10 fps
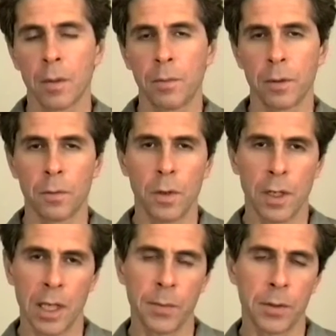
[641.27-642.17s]
But what
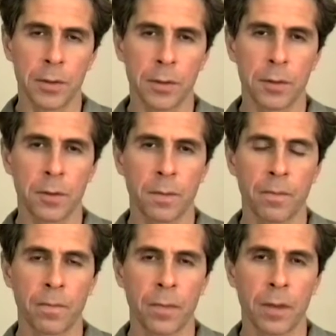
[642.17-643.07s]
happens
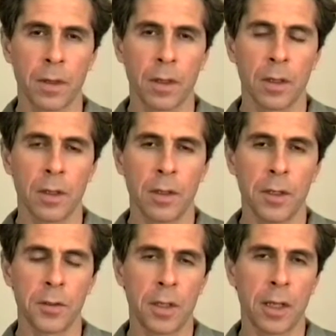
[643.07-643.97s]

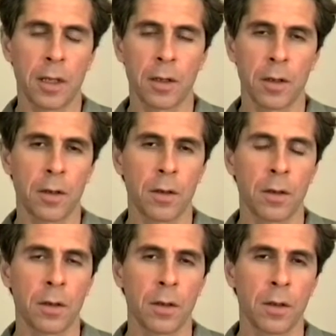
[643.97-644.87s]
is that
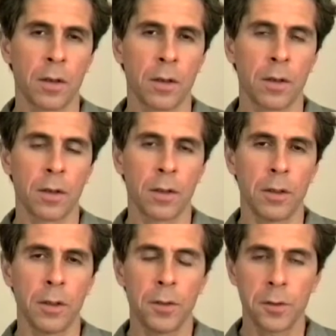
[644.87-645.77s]

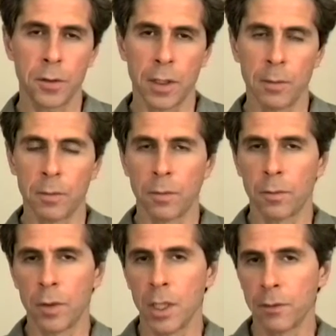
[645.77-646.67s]
usually
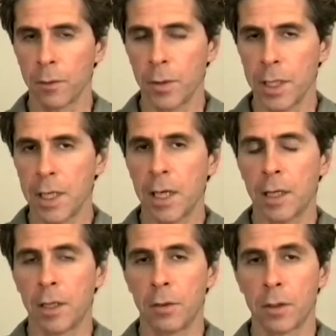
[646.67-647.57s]
whatever we
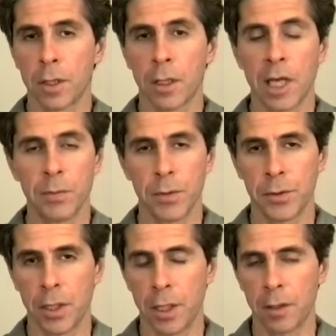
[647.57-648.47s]
get in order to
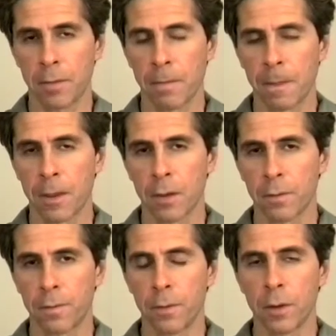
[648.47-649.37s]
compensate
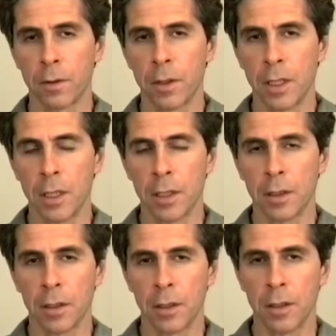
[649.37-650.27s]
for the
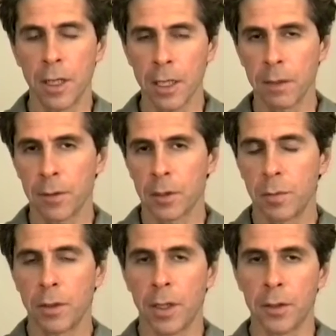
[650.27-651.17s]
negative
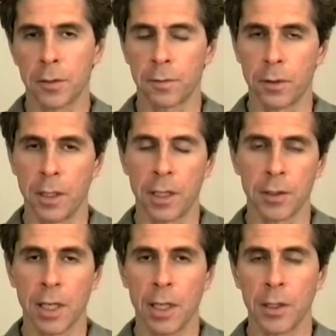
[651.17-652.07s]
experience, for the
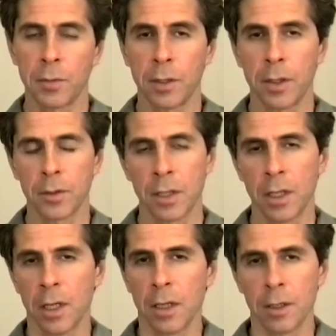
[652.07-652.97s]
anxiety experience,
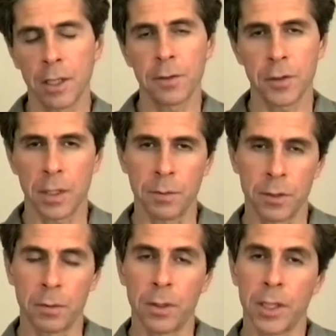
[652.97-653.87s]
never seems
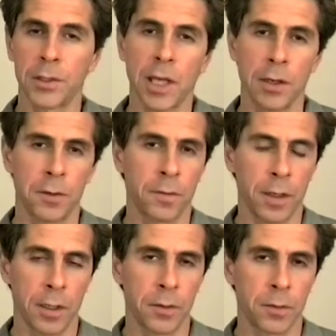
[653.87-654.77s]
to really
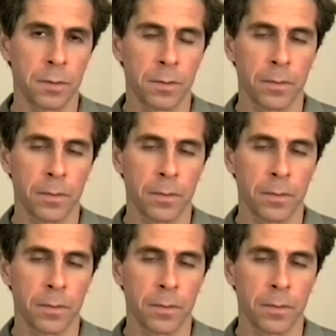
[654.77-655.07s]
satisfy us.